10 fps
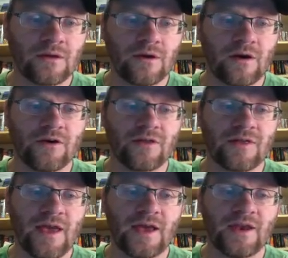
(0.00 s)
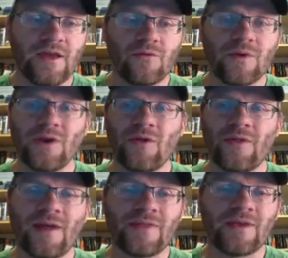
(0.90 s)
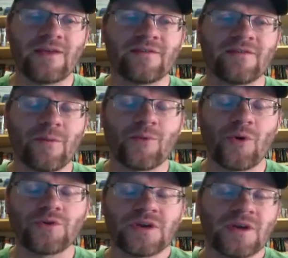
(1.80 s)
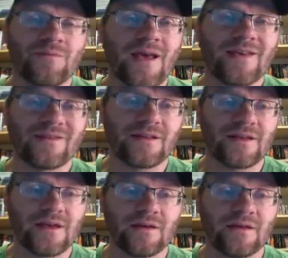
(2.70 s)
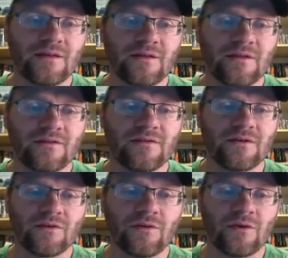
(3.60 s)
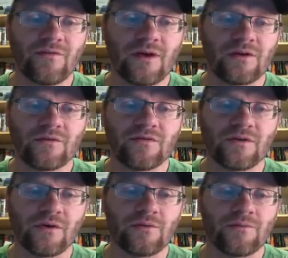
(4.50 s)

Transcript: r to the n, we know that that thing is approaching and basically zero, a value of zero.